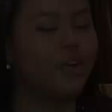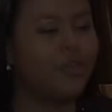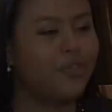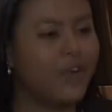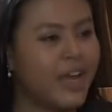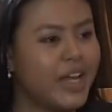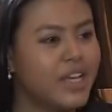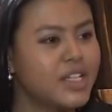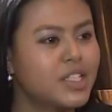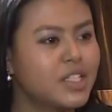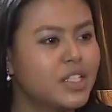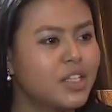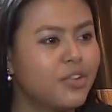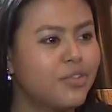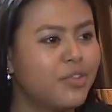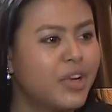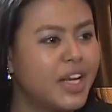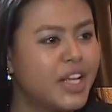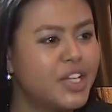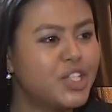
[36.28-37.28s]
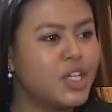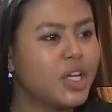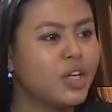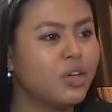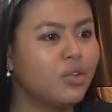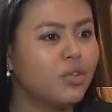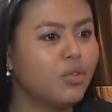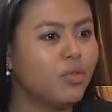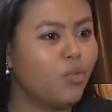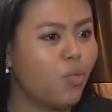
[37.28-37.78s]
Race,
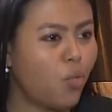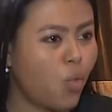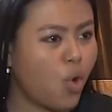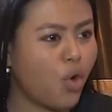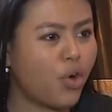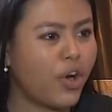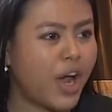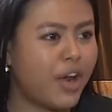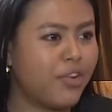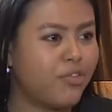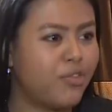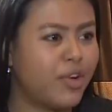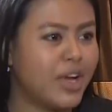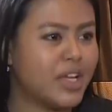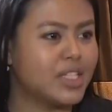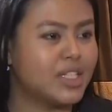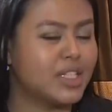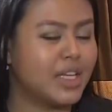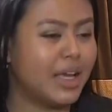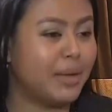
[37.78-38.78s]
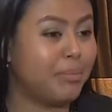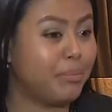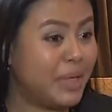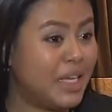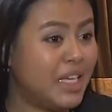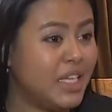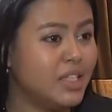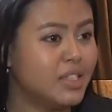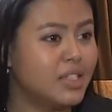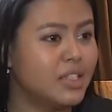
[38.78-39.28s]
religion, war, unrest, and
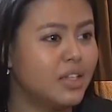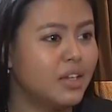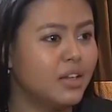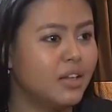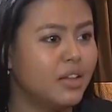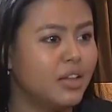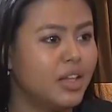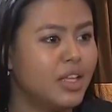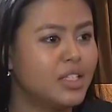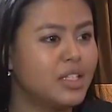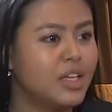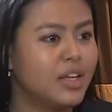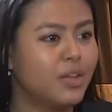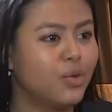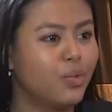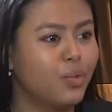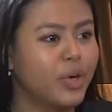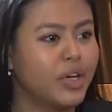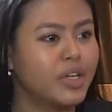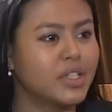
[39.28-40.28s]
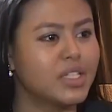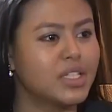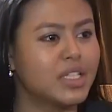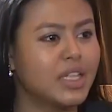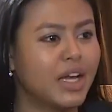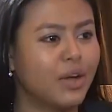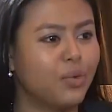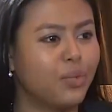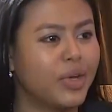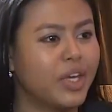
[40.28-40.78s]
peace. These are the words
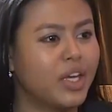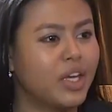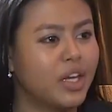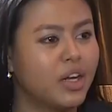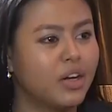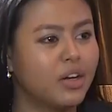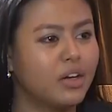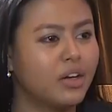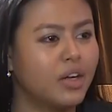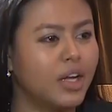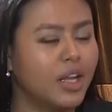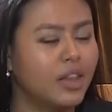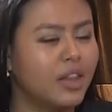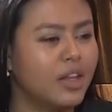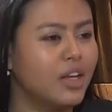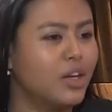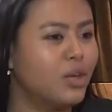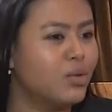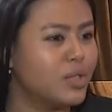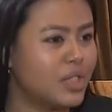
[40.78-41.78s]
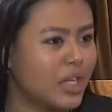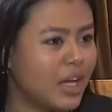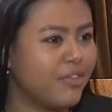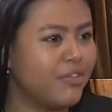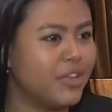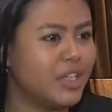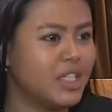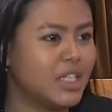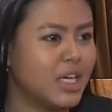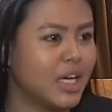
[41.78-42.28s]
that we hear in the news
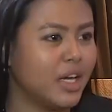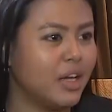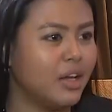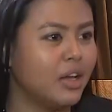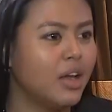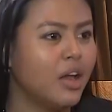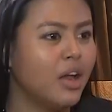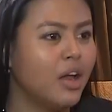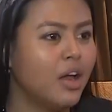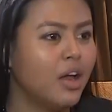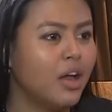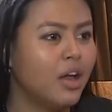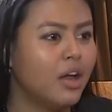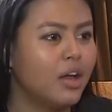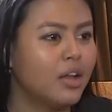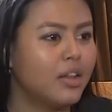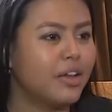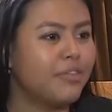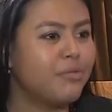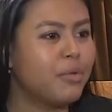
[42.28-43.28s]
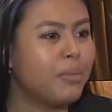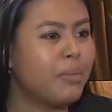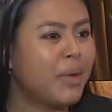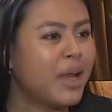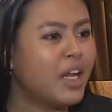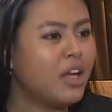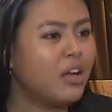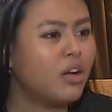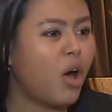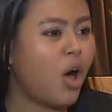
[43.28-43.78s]
every day. There have been
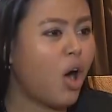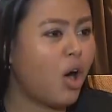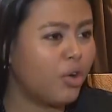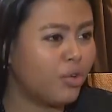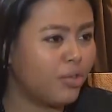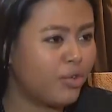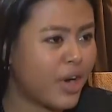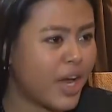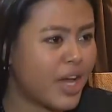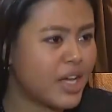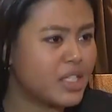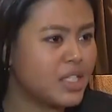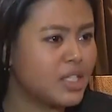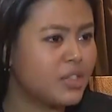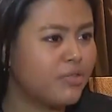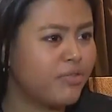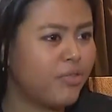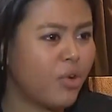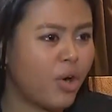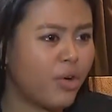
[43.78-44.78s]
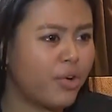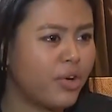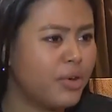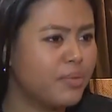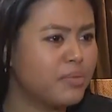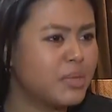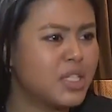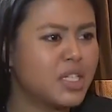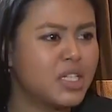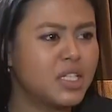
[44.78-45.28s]
many congress,
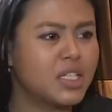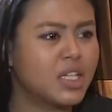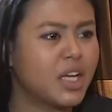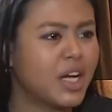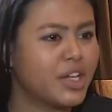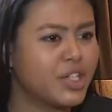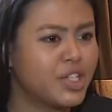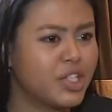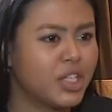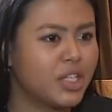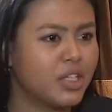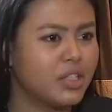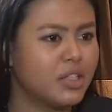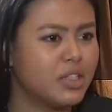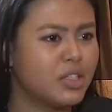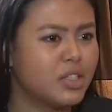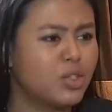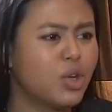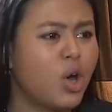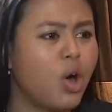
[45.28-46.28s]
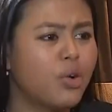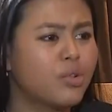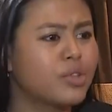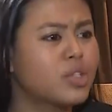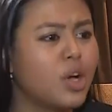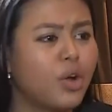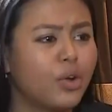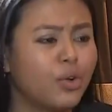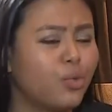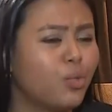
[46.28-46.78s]
forums, discussions,
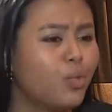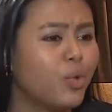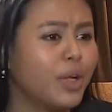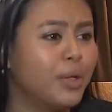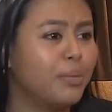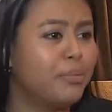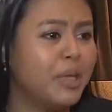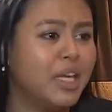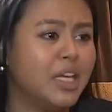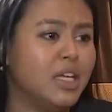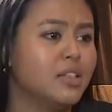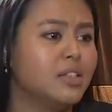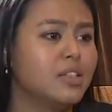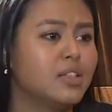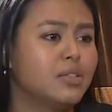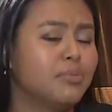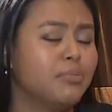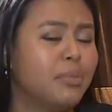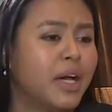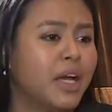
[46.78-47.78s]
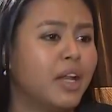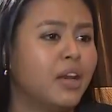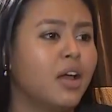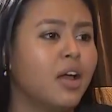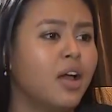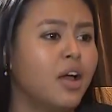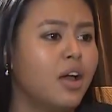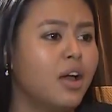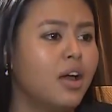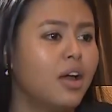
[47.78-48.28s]
talks on world peace, but
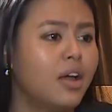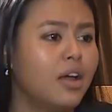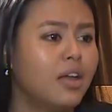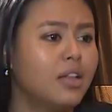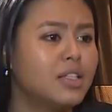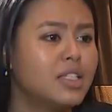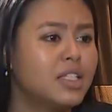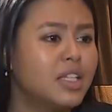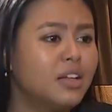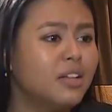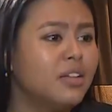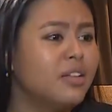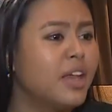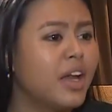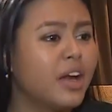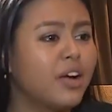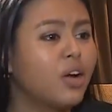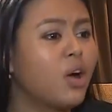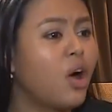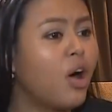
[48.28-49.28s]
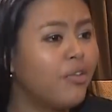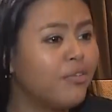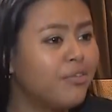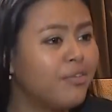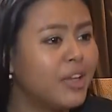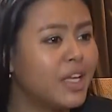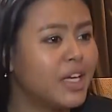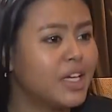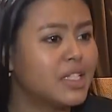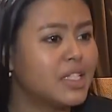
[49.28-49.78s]
still there are
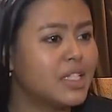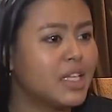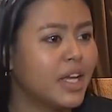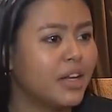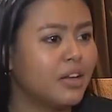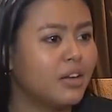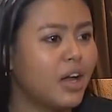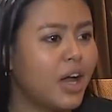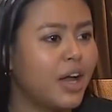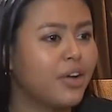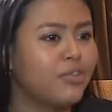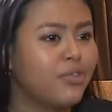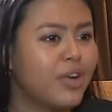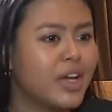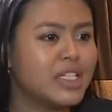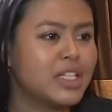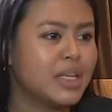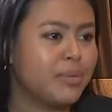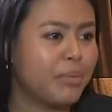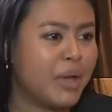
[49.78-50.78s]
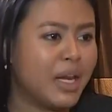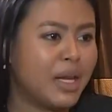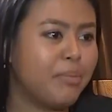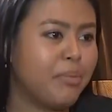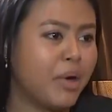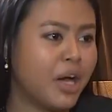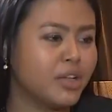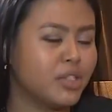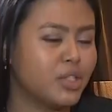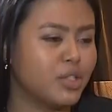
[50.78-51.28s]
conflicts and unrest in many
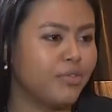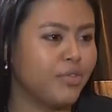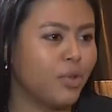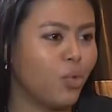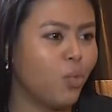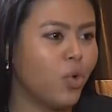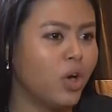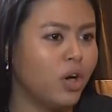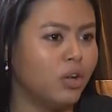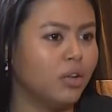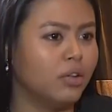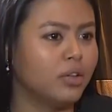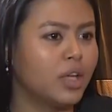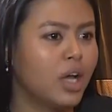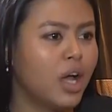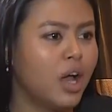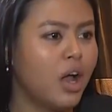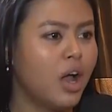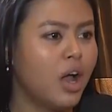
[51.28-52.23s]
parts of the world.